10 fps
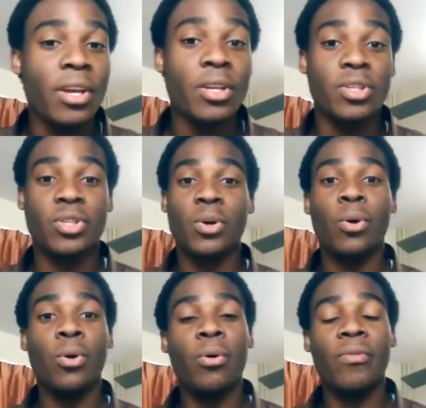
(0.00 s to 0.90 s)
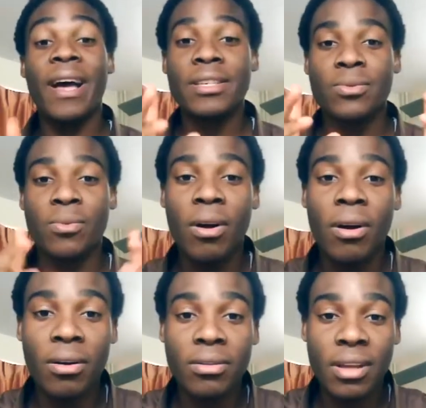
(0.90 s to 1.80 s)
So that's
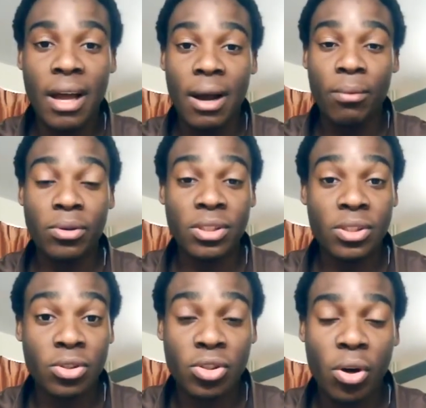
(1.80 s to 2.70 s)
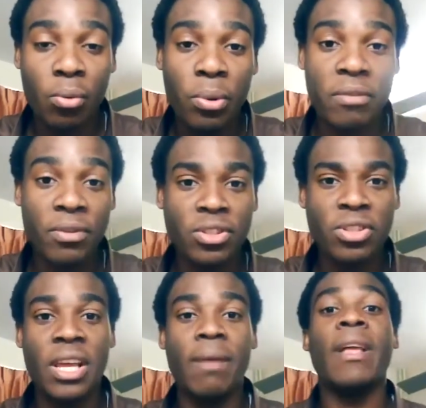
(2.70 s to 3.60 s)
what I wanted to talk with you
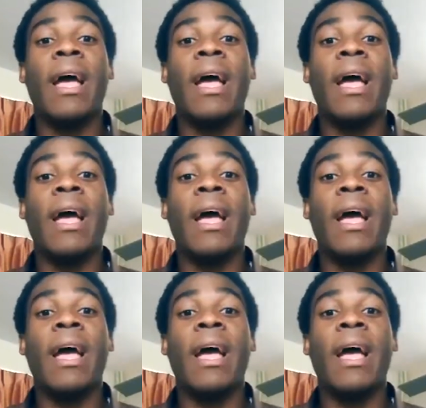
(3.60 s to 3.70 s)
today.